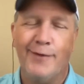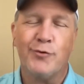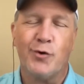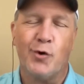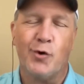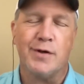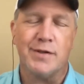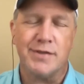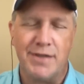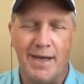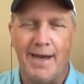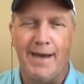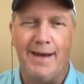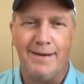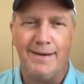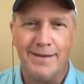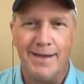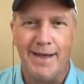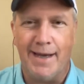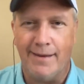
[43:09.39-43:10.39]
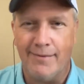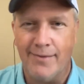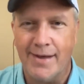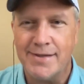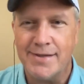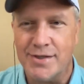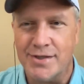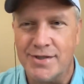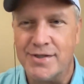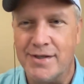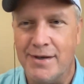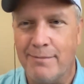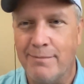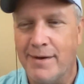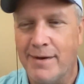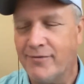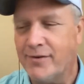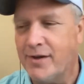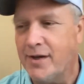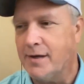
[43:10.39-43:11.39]
of course. Yeah, yeah. That's yeah. just something
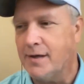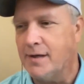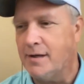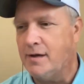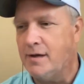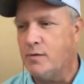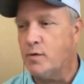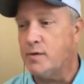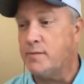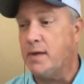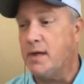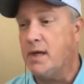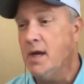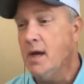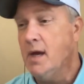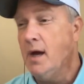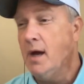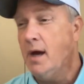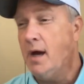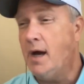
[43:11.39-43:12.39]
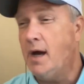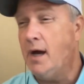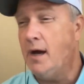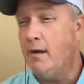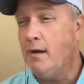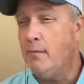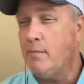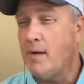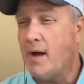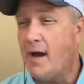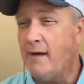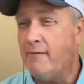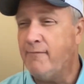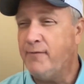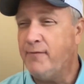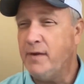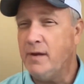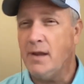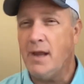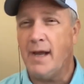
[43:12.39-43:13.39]
yeah. I've carried along with me. Um, I
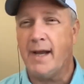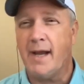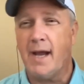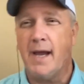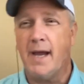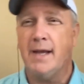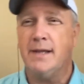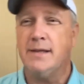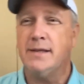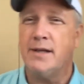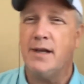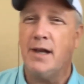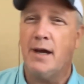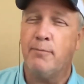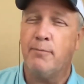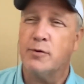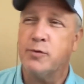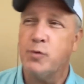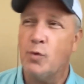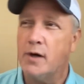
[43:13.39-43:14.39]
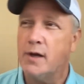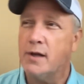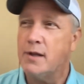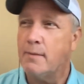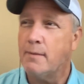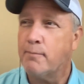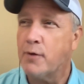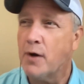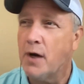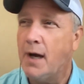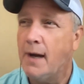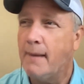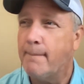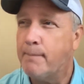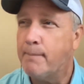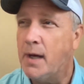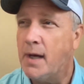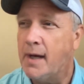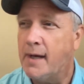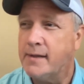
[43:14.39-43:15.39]
feel like I ended up with one of the
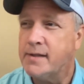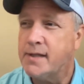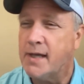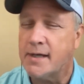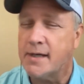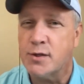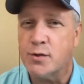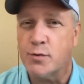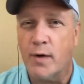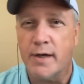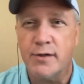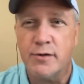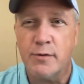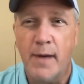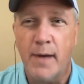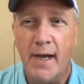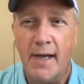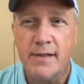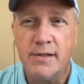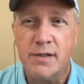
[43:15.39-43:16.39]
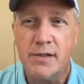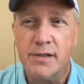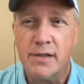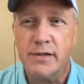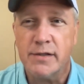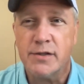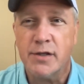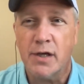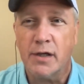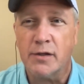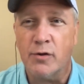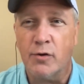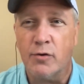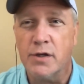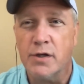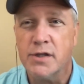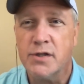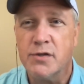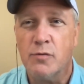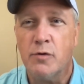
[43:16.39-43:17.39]
prop uh, Texas Ranger badges that Chuck
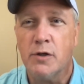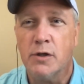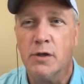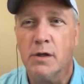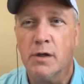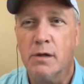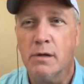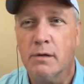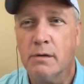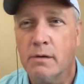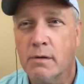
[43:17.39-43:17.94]
Norris wore.